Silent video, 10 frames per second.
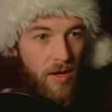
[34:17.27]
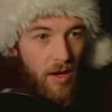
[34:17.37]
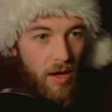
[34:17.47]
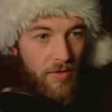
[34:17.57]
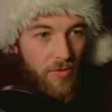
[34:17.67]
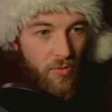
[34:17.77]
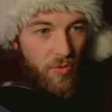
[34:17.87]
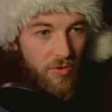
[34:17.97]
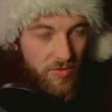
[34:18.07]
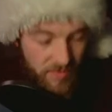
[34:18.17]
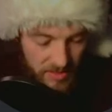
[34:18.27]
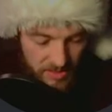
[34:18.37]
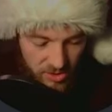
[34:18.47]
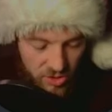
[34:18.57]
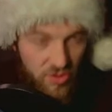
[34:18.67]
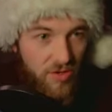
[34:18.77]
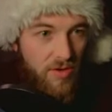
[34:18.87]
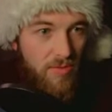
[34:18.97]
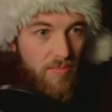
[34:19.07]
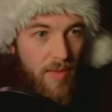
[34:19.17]
The order of these
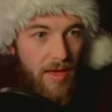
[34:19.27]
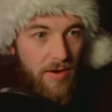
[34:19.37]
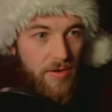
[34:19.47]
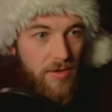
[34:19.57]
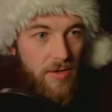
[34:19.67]
shouldn't matter.